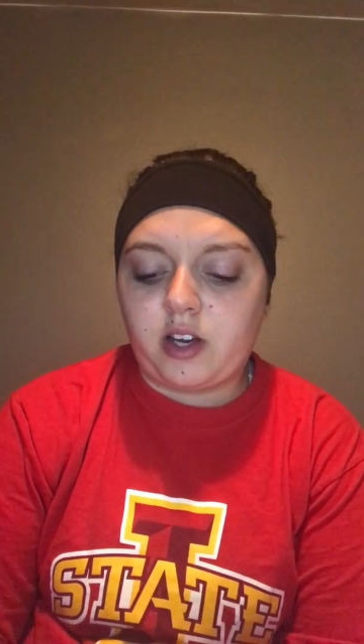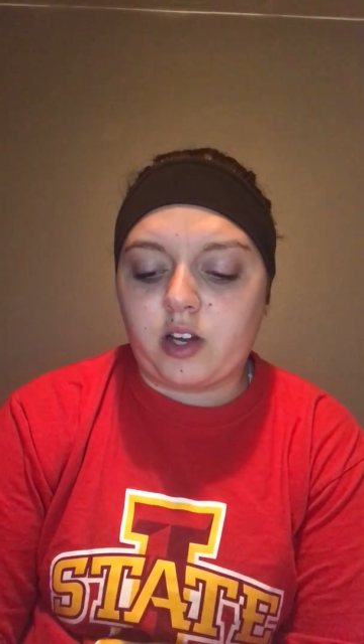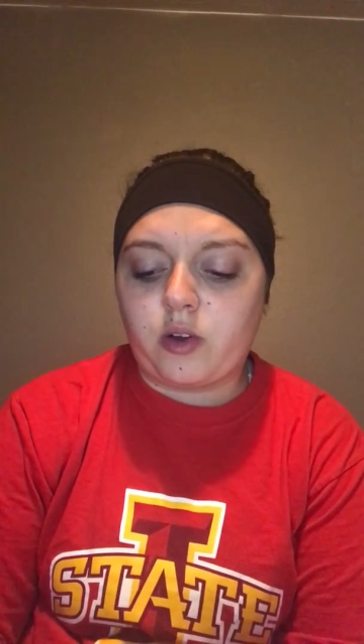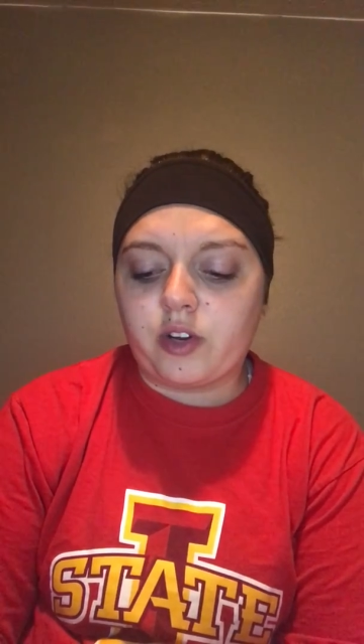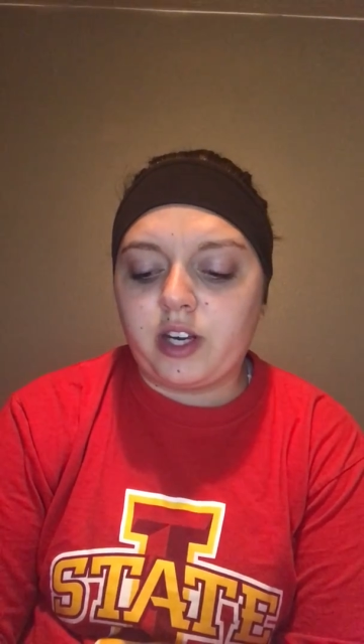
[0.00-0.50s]

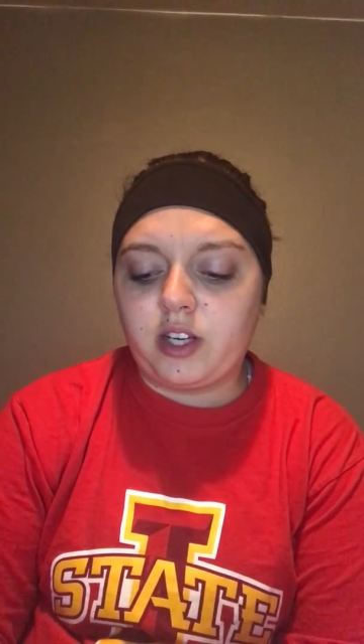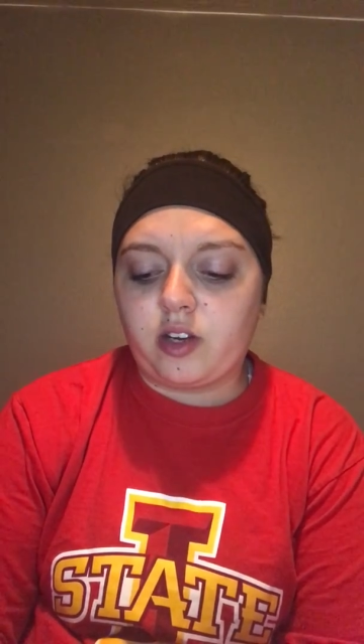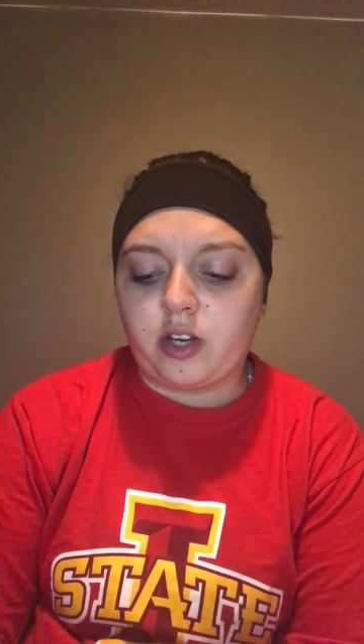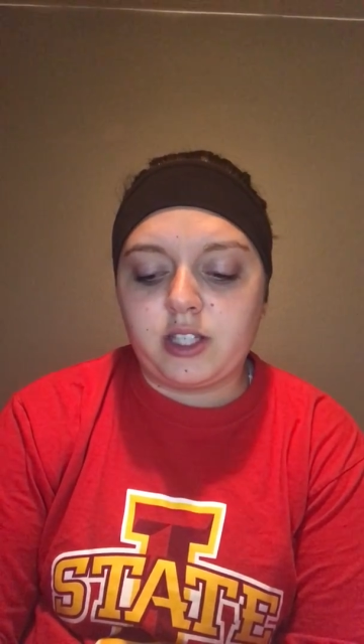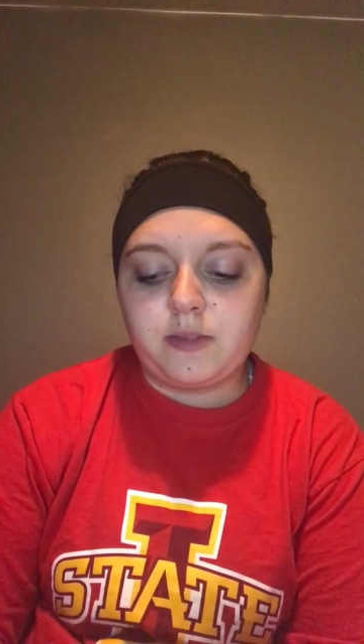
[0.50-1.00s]
According to
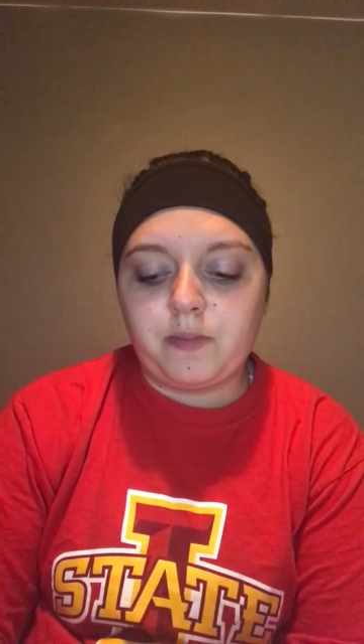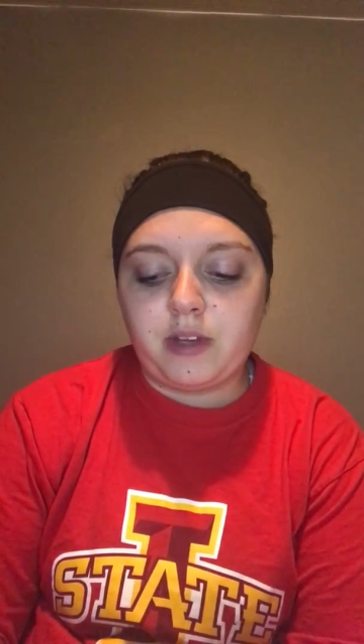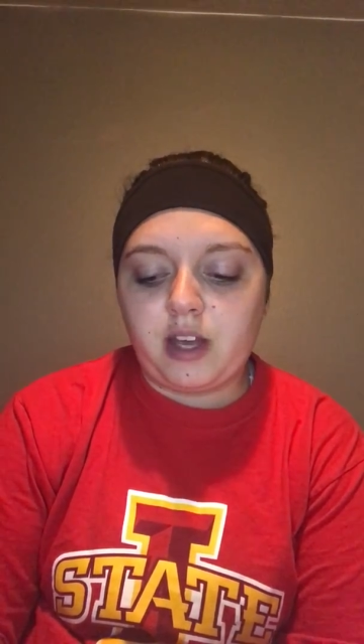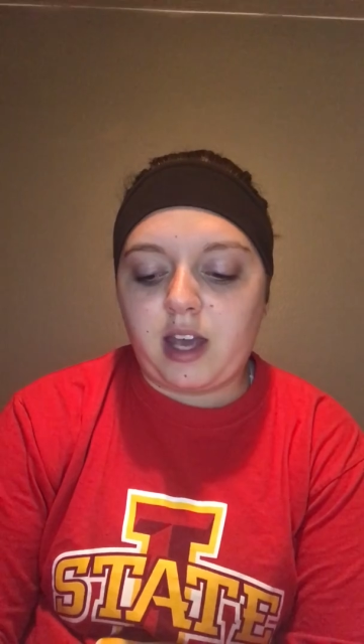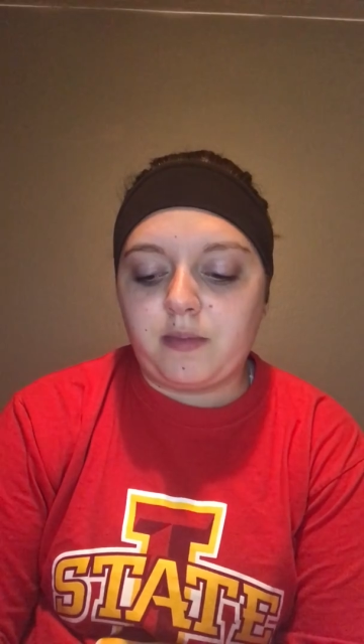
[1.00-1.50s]
Crisp
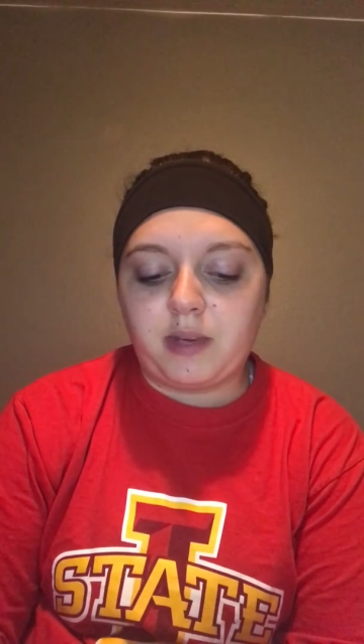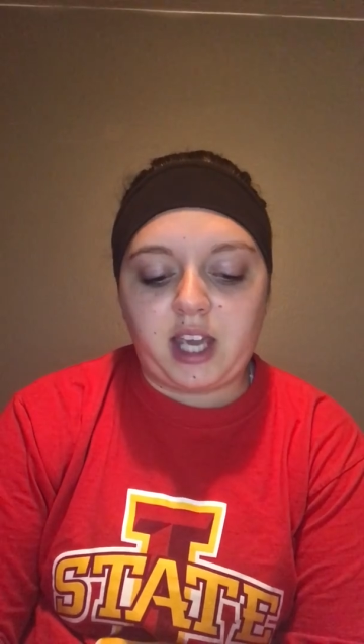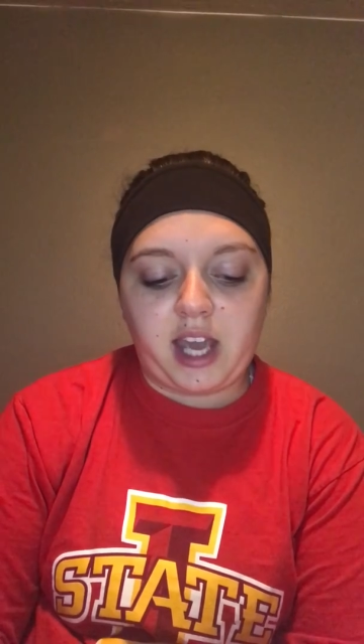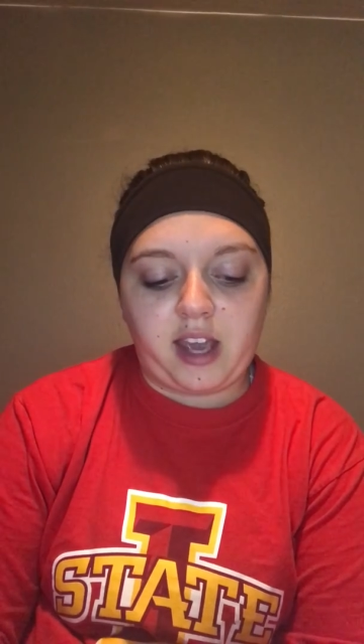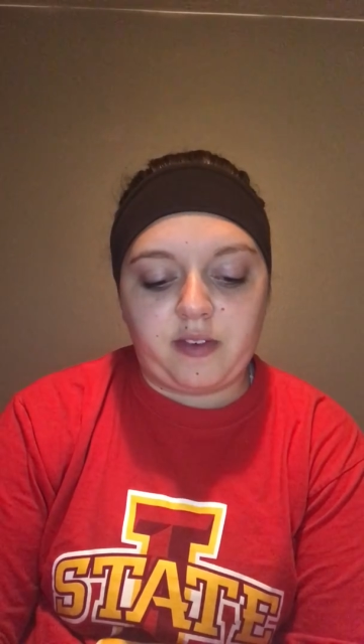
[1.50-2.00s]
and
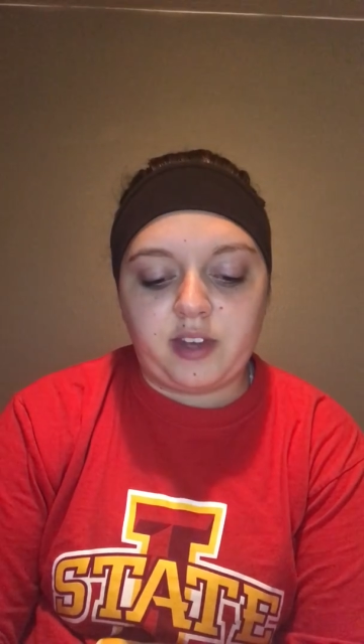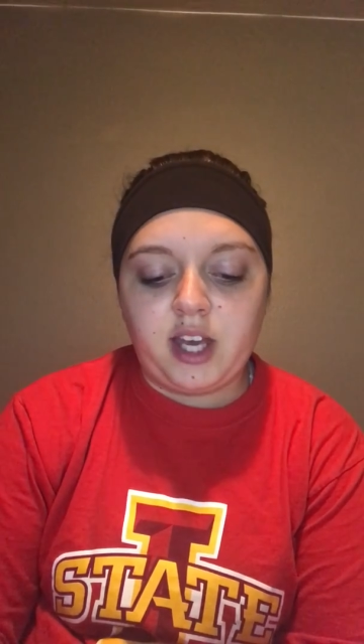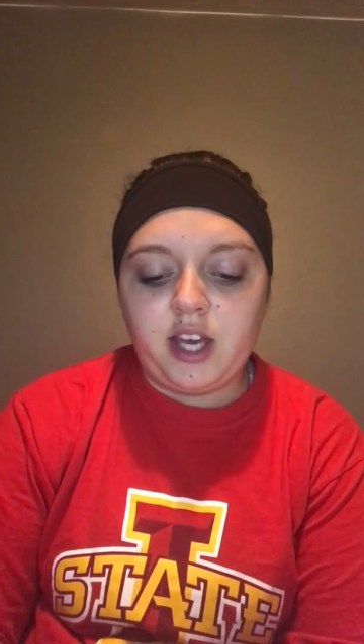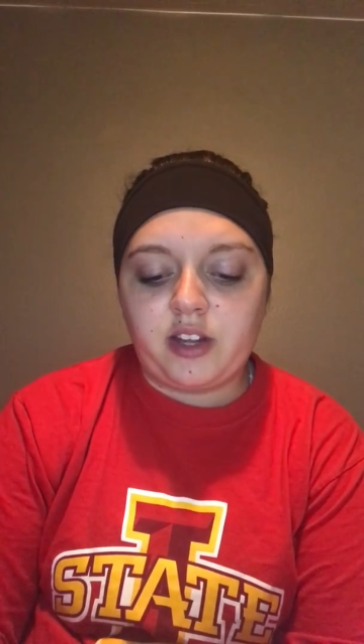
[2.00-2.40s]
McCabe,